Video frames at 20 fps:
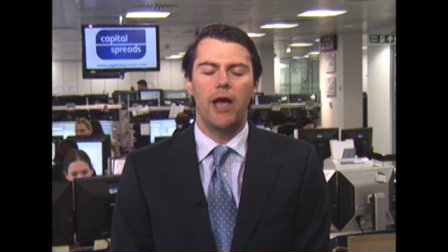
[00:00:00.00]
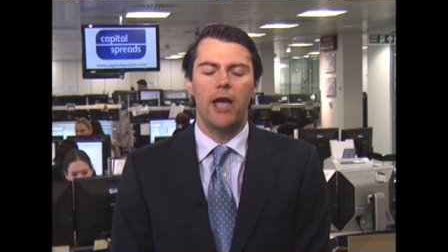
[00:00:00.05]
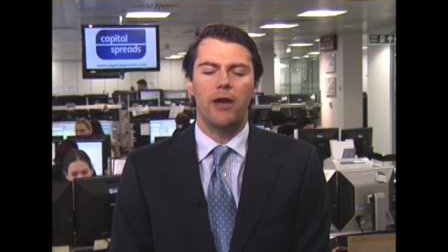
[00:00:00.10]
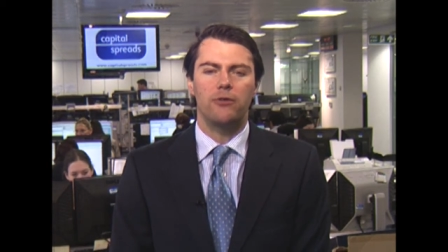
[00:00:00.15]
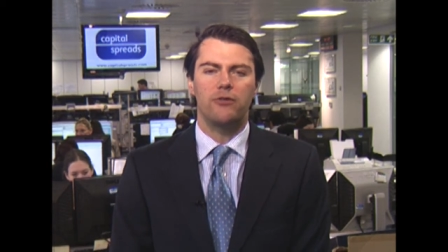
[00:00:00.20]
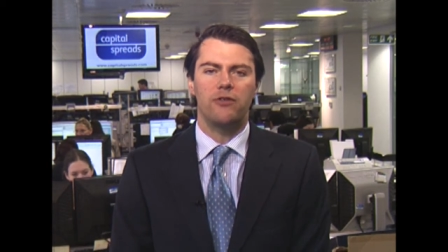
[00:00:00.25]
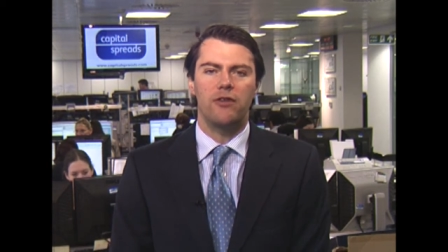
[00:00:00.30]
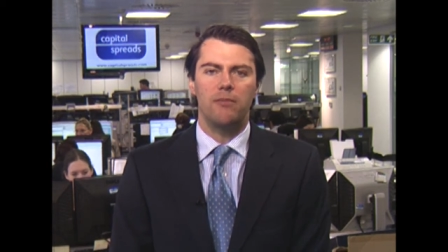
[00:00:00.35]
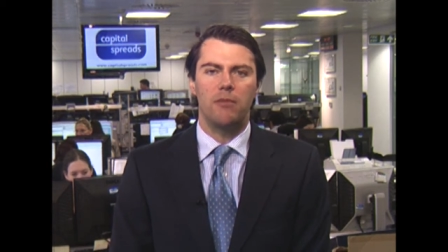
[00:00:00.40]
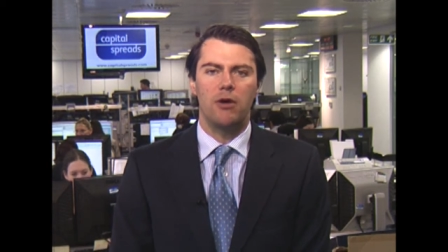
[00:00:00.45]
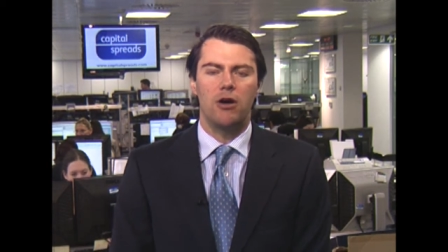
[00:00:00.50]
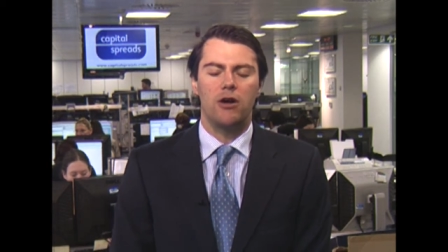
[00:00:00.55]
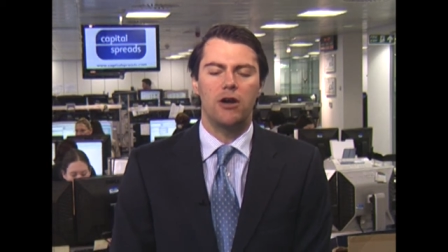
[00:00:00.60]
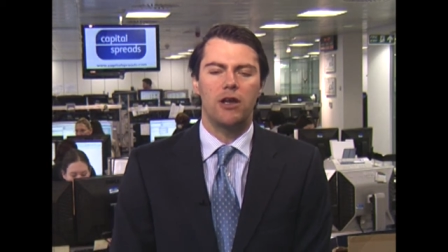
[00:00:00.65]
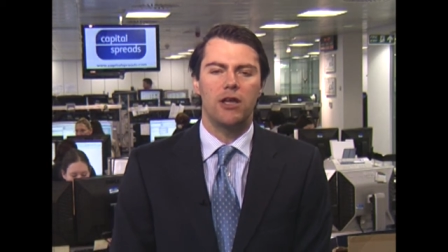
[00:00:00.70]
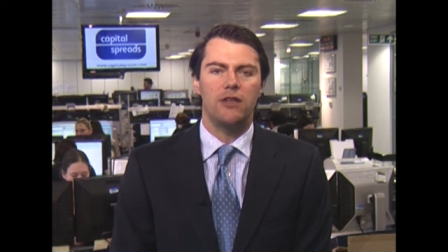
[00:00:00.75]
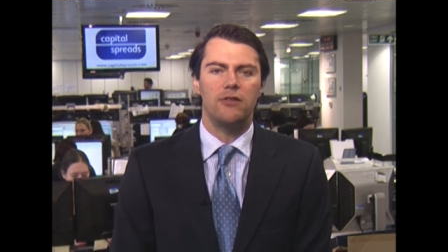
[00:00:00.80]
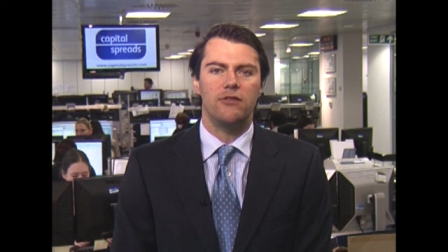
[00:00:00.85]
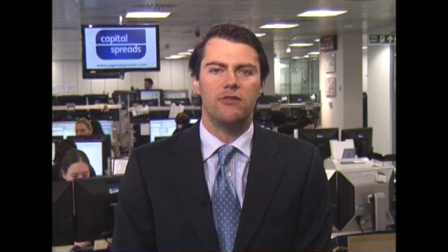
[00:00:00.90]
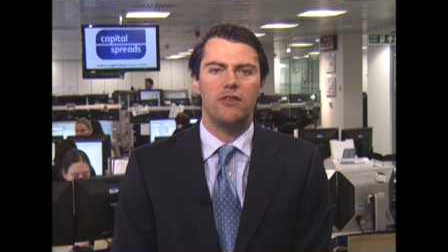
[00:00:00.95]
equity
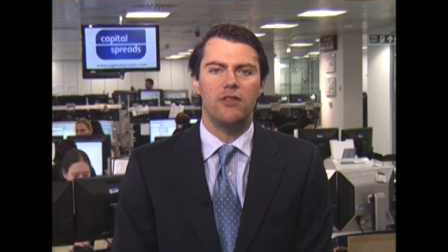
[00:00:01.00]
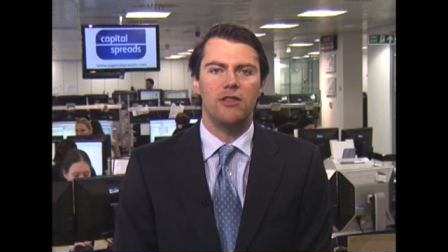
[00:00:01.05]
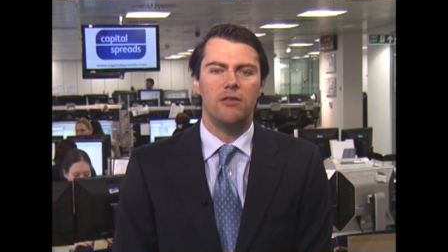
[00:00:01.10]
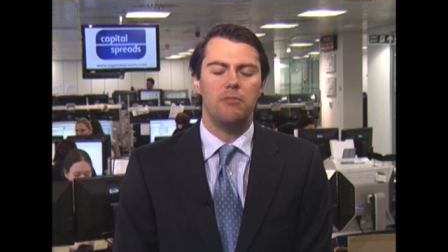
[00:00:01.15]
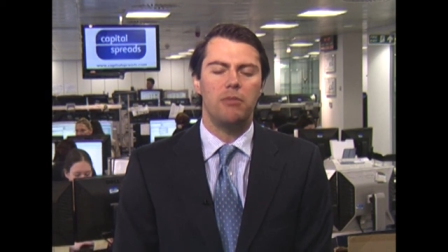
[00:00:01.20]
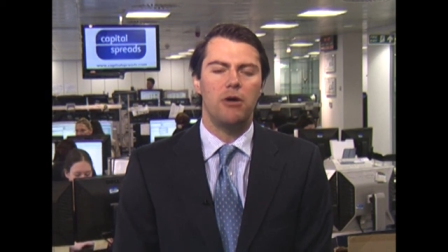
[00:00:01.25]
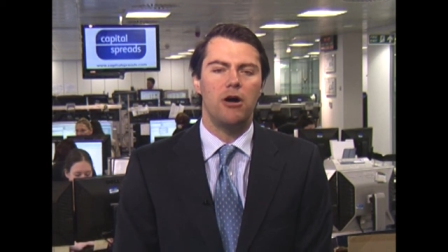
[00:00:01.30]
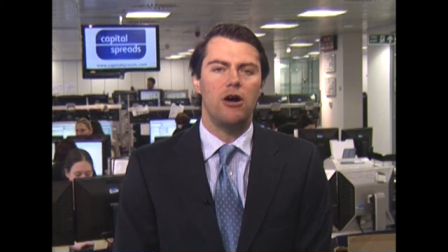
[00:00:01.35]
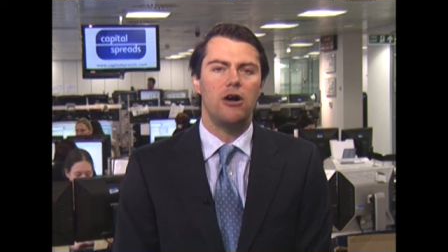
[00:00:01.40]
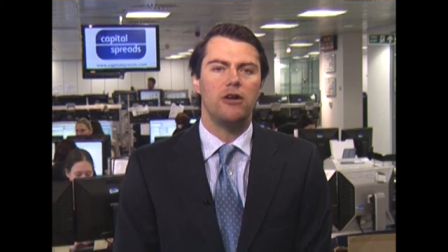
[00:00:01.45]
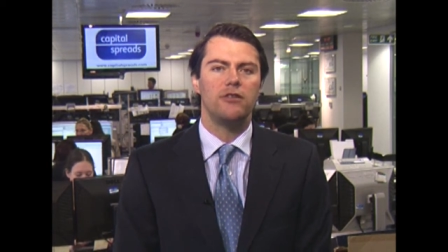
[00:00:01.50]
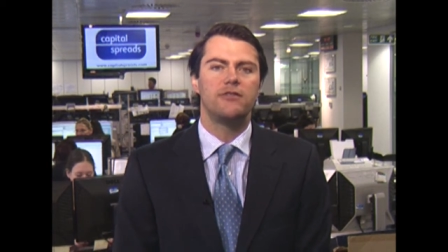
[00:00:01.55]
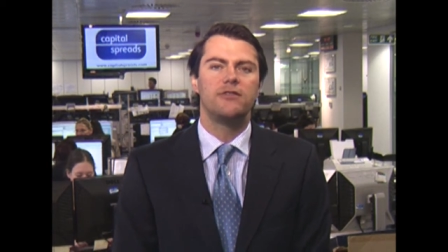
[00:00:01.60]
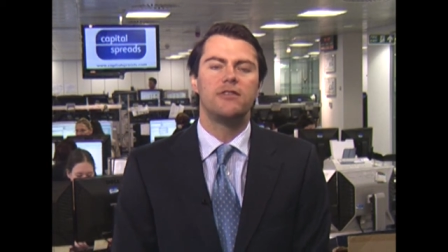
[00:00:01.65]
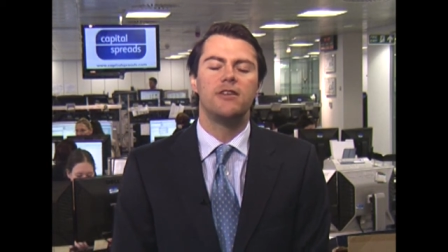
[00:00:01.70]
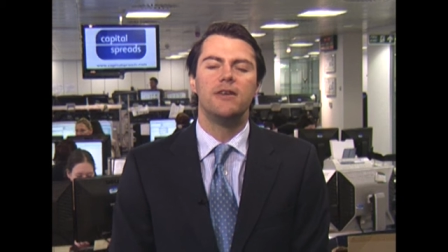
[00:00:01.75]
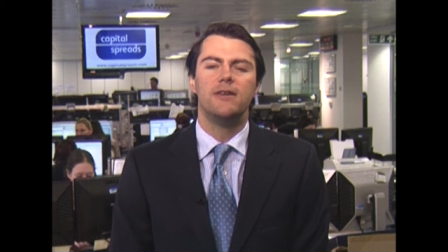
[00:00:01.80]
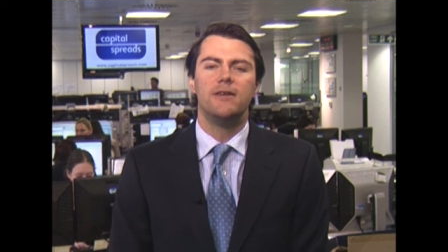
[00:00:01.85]
markets in the past.